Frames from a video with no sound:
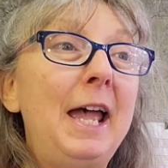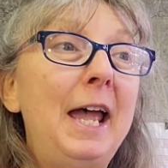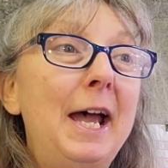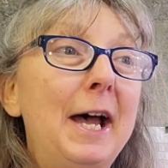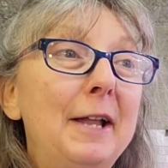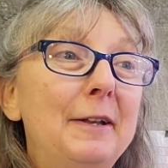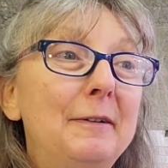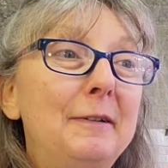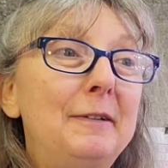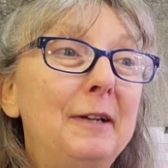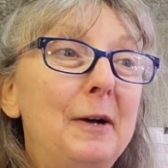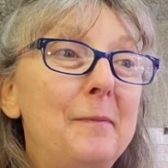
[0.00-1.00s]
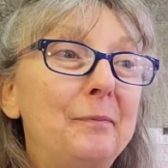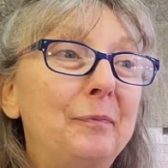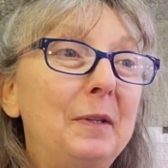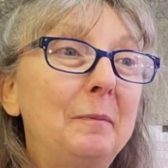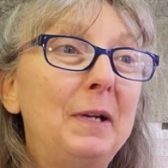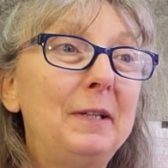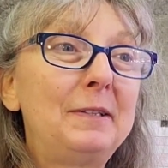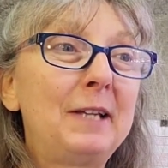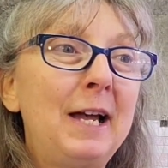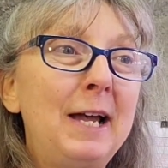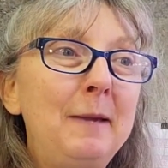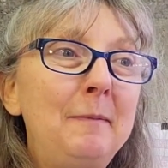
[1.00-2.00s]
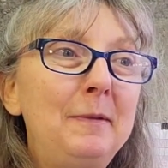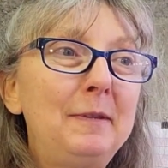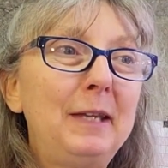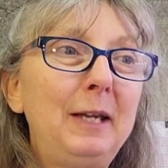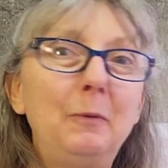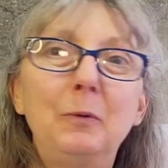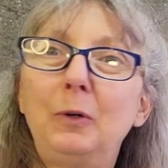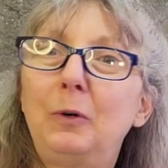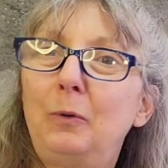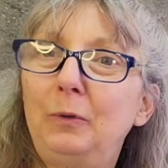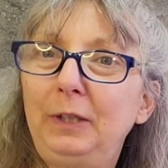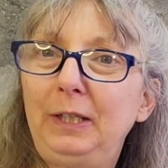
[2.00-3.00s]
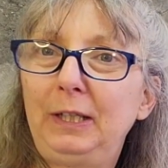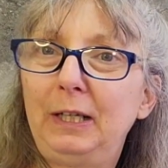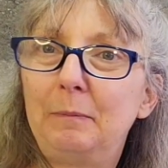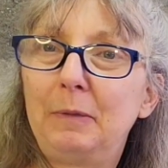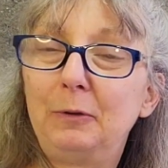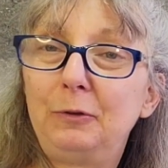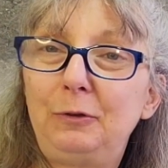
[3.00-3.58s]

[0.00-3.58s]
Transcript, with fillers: And um, by the time they were only about